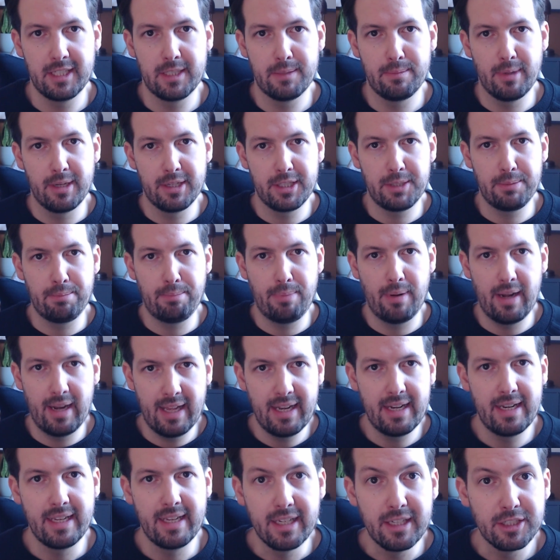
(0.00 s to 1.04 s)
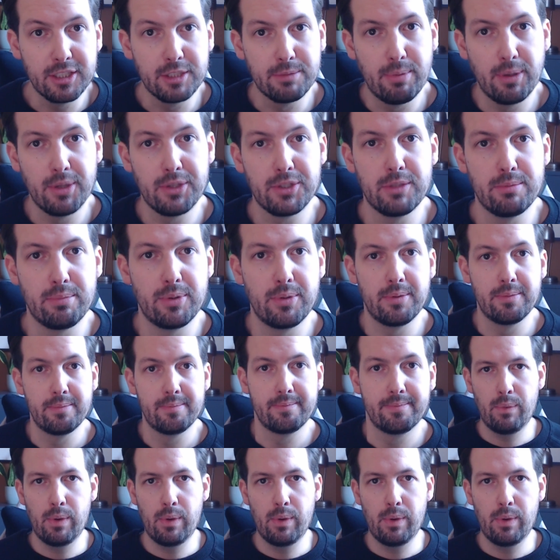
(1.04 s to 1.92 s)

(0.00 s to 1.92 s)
as much planning as possible.